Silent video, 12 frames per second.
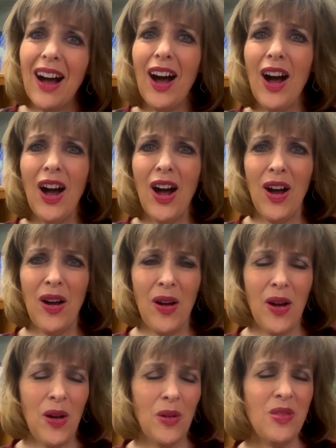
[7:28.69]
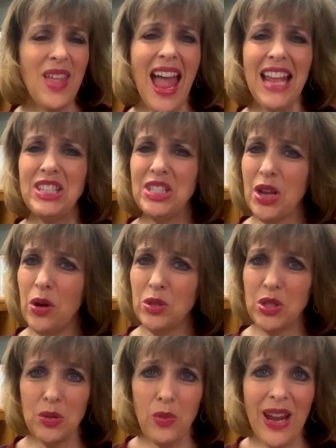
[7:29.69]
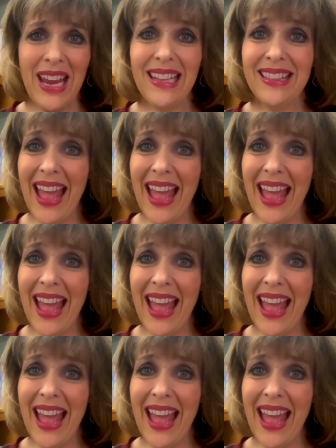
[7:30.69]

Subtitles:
Oh, that's so sweet.